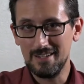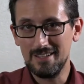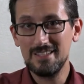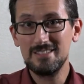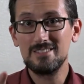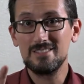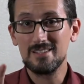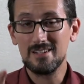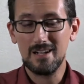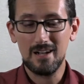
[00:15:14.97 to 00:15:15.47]

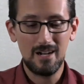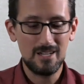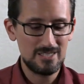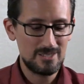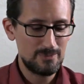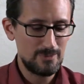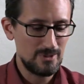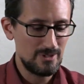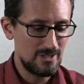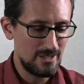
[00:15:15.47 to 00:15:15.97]
That's the
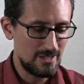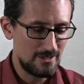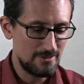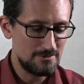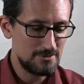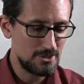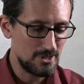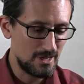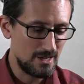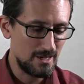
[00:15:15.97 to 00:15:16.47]
Gospel of
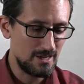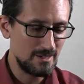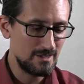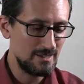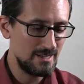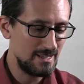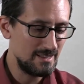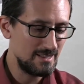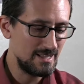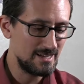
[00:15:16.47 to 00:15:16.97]
John,
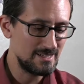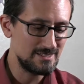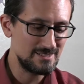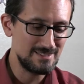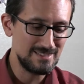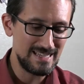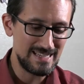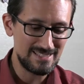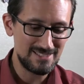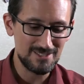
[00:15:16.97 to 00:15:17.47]
and that is
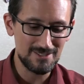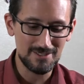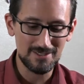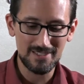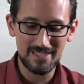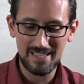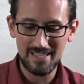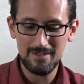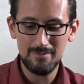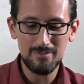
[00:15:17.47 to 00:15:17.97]
nestled
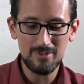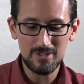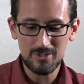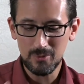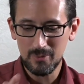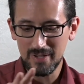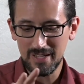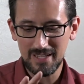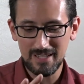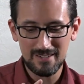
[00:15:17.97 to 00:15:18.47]
in
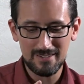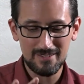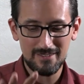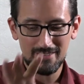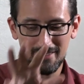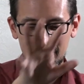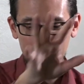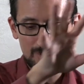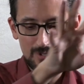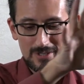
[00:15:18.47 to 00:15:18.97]
between
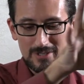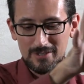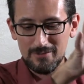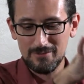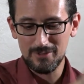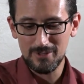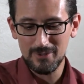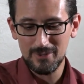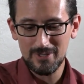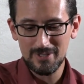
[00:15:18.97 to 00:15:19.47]
the books of
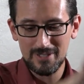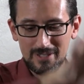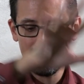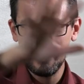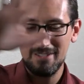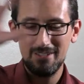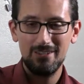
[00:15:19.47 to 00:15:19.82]
Luke